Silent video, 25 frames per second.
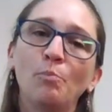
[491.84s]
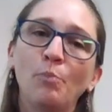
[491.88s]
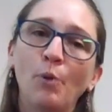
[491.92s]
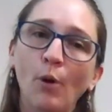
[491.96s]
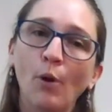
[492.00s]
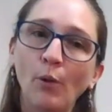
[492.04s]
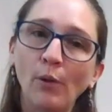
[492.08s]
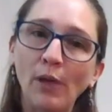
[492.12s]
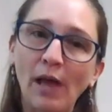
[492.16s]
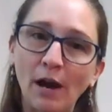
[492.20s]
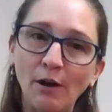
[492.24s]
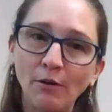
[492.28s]

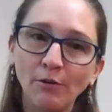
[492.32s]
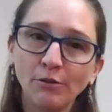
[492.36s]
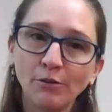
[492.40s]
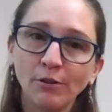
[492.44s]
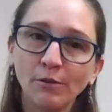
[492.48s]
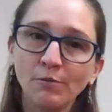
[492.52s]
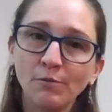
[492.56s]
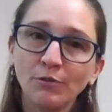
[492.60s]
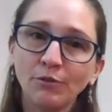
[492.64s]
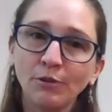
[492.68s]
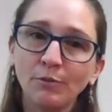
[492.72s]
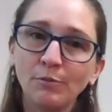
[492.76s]
Pull-out
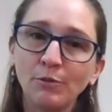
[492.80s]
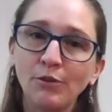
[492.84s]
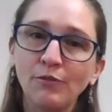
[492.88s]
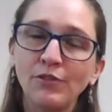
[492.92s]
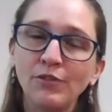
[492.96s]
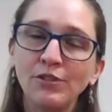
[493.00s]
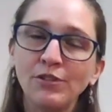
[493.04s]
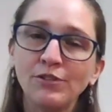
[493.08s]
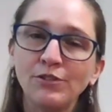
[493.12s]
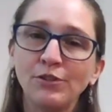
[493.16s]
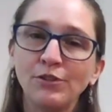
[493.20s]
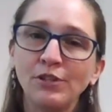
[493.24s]
groups
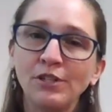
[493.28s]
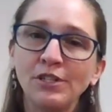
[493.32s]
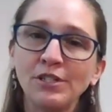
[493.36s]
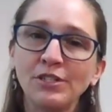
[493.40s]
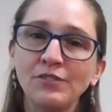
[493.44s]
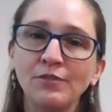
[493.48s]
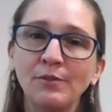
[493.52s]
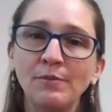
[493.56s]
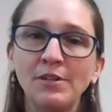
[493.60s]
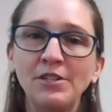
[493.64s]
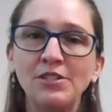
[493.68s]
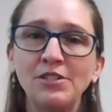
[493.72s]
remove the
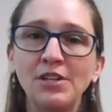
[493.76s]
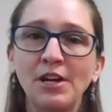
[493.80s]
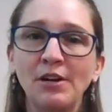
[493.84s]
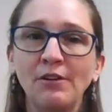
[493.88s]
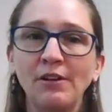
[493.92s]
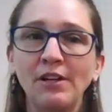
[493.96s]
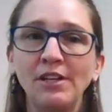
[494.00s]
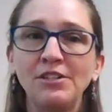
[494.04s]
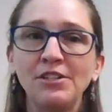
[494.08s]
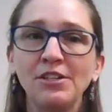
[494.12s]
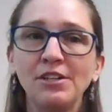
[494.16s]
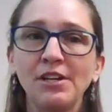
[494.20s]
students from the
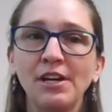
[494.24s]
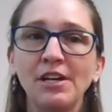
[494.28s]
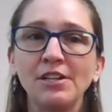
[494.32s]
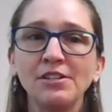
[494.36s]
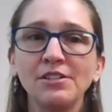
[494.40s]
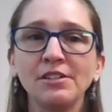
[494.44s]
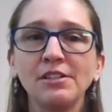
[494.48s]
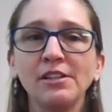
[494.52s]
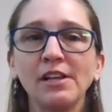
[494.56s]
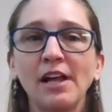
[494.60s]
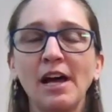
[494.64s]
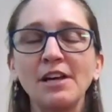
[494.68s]
general
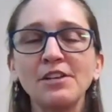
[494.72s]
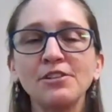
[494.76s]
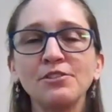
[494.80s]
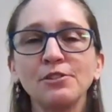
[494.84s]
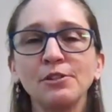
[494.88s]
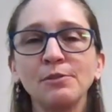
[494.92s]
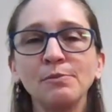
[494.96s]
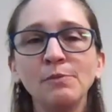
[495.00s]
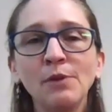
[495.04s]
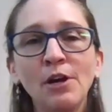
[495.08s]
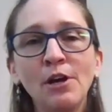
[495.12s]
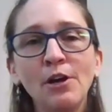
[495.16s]
education
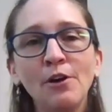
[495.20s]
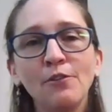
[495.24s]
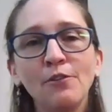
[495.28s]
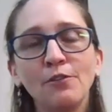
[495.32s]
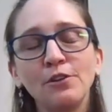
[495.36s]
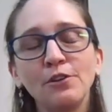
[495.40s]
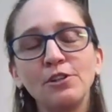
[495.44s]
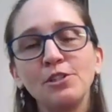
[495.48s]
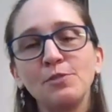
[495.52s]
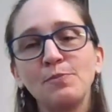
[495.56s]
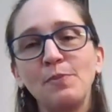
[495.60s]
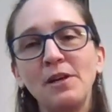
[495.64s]
classroom
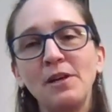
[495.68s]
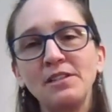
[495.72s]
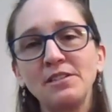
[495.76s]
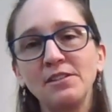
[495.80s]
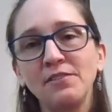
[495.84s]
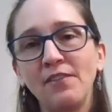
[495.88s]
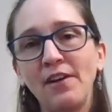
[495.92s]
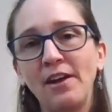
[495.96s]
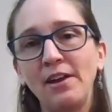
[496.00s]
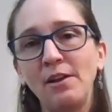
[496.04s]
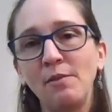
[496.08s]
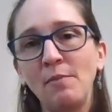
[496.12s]
for a
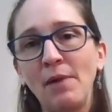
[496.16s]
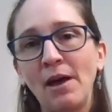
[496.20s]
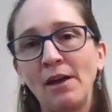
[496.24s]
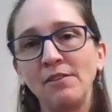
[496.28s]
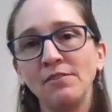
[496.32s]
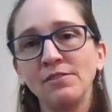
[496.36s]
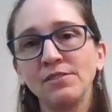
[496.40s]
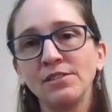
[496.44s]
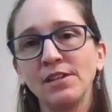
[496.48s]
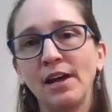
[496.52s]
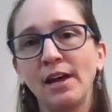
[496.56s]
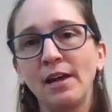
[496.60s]
specified
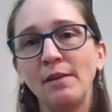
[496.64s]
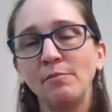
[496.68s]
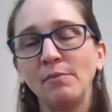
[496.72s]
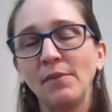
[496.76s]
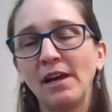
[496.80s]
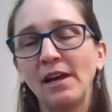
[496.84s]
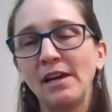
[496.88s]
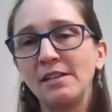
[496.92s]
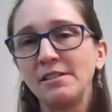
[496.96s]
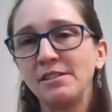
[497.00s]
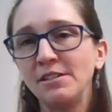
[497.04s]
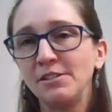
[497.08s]
amount of time,
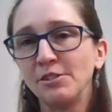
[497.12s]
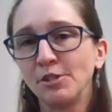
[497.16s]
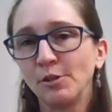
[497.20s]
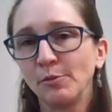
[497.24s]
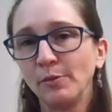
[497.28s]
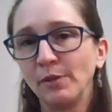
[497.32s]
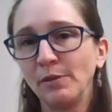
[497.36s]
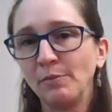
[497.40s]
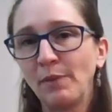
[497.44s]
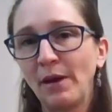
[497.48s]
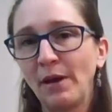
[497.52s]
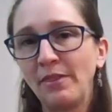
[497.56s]
as
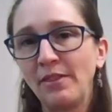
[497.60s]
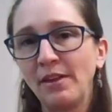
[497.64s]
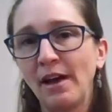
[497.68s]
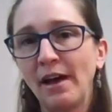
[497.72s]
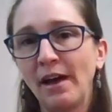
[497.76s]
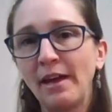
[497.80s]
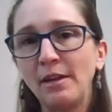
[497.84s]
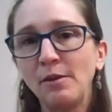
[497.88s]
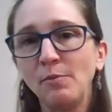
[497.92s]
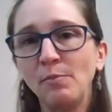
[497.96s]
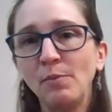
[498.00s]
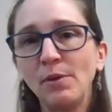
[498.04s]
determined by the
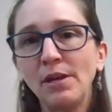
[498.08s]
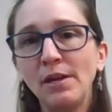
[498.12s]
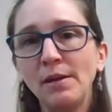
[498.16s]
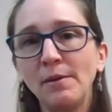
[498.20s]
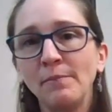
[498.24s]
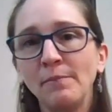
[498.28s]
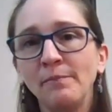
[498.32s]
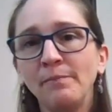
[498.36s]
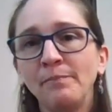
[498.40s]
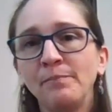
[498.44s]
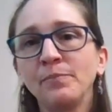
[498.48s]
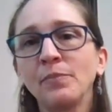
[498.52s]

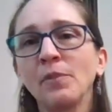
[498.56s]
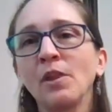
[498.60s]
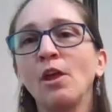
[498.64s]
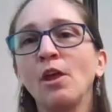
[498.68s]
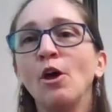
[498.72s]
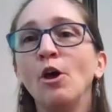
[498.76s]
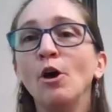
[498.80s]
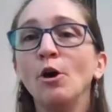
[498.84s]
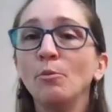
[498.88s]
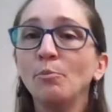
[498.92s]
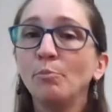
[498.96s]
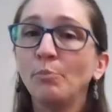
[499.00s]
IEP.
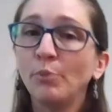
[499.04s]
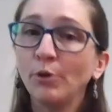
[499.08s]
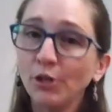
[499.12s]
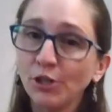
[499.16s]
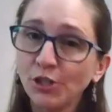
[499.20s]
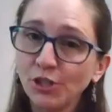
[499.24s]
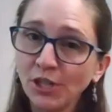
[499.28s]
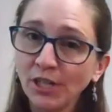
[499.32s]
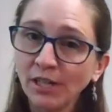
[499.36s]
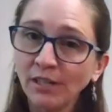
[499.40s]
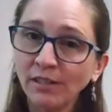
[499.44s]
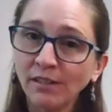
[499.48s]

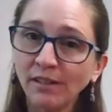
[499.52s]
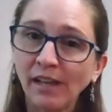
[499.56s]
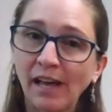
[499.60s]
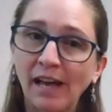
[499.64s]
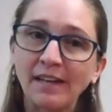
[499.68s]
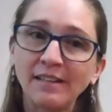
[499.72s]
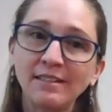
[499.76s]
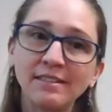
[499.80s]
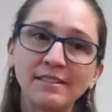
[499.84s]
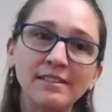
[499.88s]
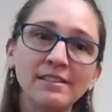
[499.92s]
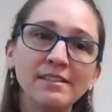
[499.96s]
Push-in
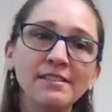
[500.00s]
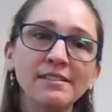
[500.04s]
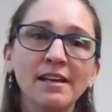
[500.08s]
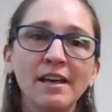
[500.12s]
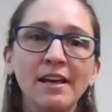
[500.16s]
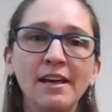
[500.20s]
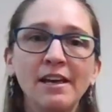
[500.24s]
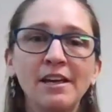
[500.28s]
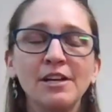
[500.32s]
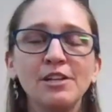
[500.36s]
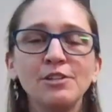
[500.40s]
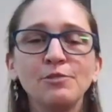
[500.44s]
classes
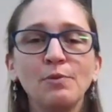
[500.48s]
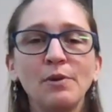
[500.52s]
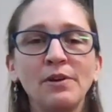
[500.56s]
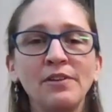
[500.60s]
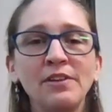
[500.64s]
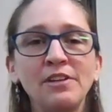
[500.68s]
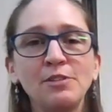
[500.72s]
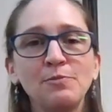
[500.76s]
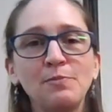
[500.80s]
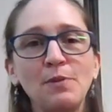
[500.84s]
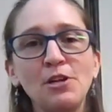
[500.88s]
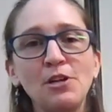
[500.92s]
is
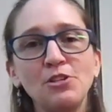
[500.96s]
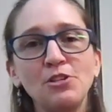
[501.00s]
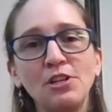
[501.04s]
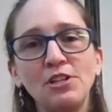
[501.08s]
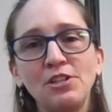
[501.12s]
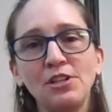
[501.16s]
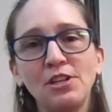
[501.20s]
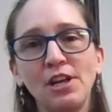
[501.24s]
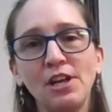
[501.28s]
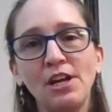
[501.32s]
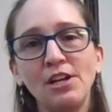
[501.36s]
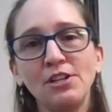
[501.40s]
when the special
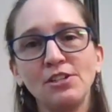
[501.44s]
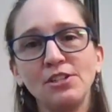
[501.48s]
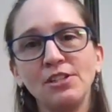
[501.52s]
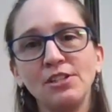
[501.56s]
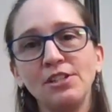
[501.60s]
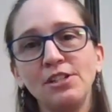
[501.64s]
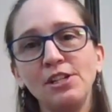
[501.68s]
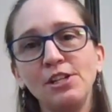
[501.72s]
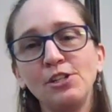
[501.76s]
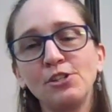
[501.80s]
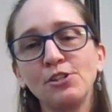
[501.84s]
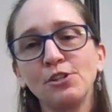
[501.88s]

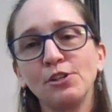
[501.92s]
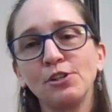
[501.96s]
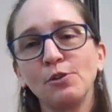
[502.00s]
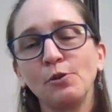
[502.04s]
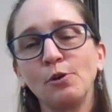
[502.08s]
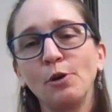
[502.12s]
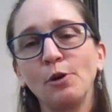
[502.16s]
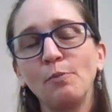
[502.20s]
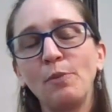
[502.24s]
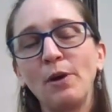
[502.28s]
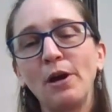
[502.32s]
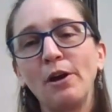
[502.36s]
education teacher
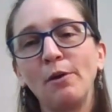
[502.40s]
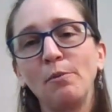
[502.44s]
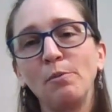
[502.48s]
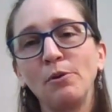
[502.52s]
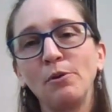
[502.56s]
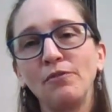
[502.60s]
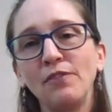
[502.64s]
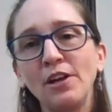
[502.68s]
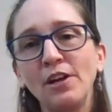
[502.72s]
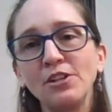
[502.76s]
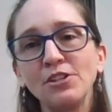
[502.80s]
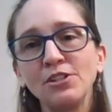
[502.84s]
or
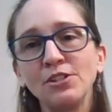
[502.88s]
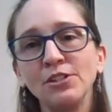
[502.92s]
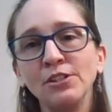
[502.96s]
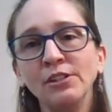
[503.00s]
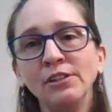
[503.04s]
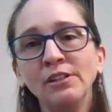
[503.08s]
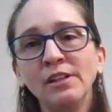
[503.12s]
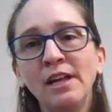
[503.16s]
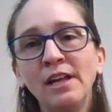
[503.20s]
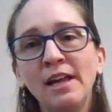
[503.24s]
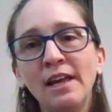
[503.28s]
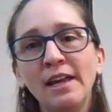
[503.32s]

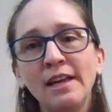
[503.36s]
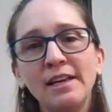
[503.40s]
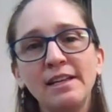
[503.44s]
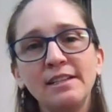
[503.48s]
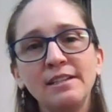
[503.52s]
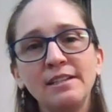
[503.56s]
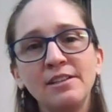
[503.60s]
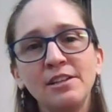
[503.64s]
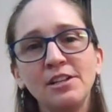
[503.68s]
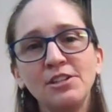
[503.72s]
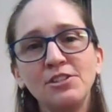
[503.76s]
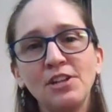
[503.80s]
paraprofessional
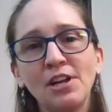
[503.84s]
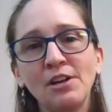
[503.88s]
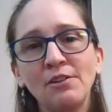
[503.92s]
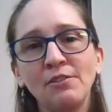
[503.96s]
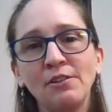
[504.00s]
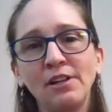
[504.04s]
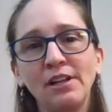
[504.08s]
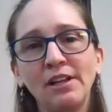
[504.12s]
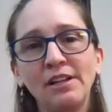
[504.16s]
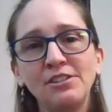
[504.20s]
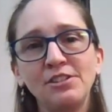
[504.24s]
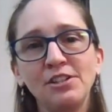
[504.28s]
is in the
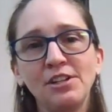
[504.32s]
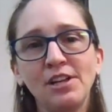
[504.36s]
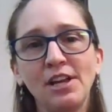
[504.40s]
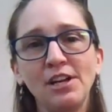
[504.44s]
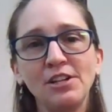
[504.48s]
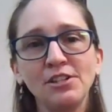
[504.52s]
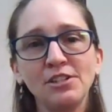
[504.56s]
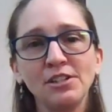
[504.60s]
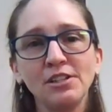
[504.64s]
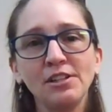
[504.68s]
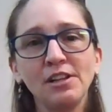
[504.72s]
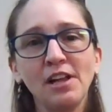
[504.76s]
general
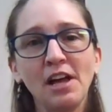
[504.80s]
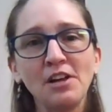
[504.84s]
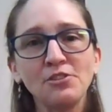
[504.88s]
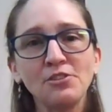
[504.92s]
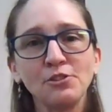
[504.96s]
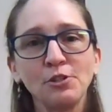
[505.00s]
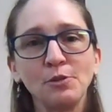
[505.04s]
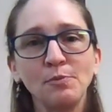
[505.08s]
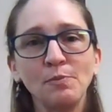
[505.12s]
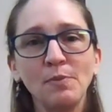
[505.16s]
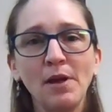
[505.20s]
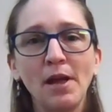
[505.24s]
education
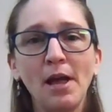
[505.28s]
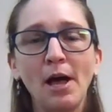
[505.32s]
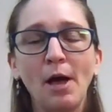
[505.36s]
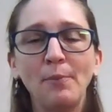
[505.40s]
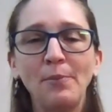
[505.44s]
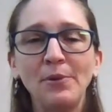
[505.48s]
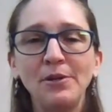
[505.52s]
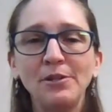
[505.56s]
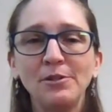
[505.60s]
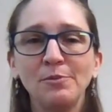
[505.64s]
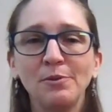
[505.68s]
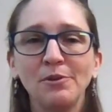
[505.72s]
classroom
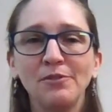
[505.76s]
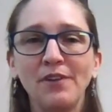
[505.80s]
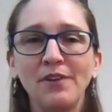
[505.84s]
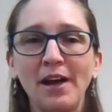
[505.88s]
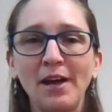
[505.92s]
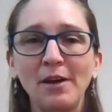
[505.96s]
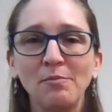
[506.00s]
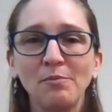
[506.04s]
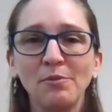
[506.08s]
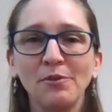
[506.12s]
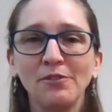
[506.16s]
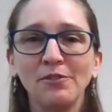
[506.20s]
helping to
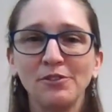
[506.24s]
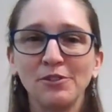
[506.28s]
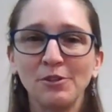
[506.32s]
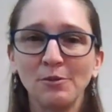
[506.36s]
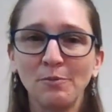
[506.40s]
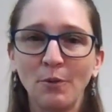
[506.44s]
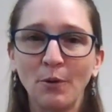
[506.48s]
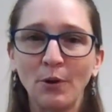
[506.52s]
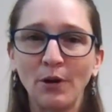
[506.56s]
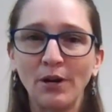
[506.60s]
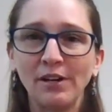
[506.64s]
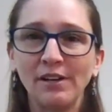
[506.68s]
provide
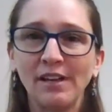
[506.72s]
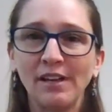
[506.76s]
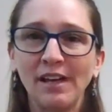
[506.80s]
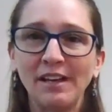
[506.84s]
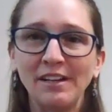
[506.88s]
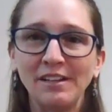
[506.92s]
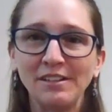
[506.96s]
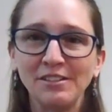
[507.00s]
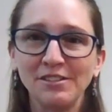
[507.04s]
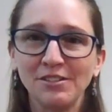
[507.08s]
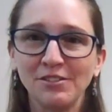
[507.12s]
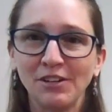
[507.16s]
support
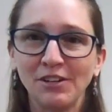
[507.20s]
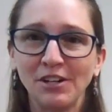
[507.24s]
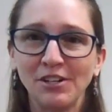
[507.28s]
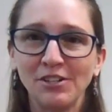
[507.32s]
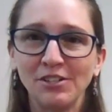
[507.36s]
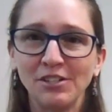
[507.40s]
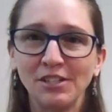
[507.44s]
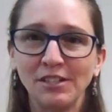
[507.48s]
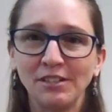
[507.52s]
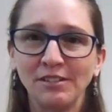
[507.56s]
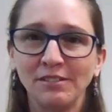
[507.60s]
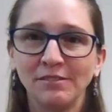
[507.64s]
and
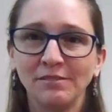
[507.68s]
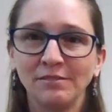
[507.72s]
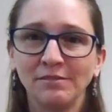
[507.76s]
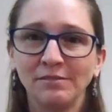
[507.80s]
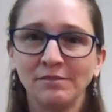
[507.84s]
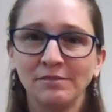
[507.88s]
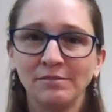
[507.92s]
instruction.